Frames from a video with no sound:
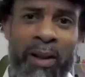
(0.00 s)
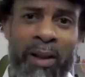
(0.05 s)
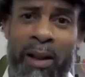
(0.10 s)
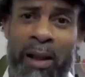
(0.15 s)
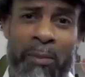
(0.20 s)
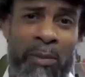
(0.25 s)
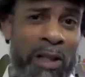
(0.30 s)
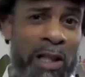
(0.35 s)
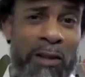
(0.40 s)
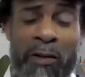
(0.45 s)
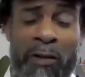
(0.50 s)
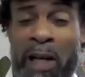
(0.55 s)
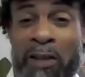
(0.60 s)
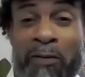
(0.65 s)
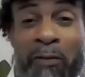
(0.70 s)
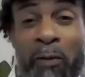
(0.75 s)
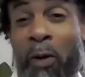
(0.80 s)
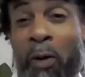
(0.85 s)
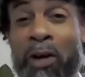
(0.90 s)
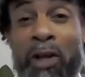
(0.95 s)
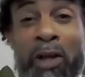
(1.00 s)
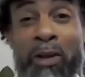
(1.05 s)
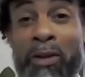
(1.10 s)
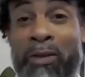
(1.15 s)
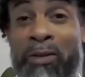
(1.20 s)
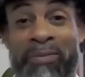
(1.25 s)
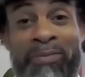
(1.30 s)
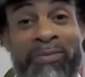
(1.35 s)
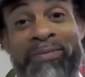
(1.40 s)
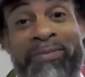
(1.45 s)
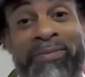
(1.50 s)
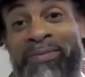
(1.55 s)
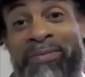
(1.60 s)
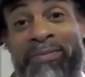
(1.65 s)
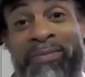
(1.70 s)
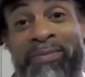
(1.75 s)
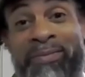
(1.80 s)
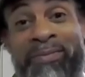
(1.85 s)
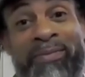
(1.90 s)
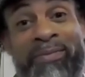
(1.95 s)
I mean, it's for you.
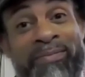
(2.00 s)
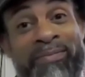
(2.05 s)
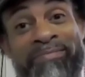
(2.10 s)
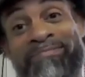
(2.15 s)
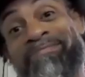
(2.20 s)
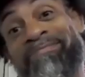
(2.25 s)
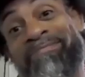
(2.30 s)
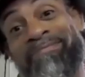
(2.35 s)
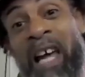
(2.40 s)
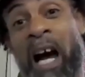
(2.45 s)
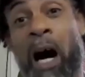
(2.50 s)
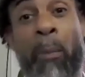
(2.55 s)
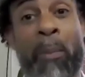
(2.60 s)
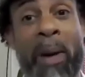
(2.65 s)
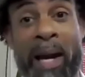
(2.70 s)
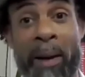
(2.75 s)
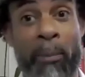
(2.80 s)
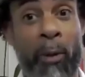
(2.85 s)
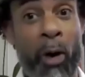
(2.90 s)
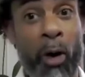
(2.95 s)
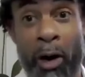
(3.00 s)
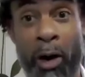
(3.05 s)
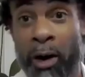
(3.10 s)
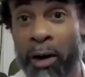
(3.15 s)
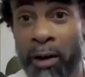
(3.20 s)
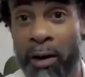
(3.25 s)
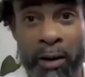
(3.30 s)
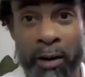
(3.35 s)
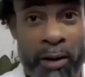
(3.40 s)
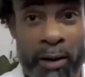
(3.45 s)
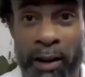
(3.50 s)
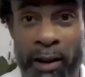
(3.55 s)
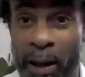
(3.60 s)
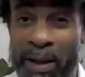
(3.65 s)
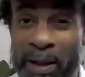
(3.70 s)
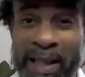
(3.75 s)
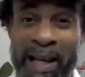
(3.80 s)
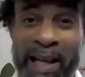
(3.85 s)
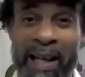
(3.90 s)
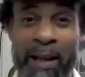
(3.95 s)
I'll make more. I mean, I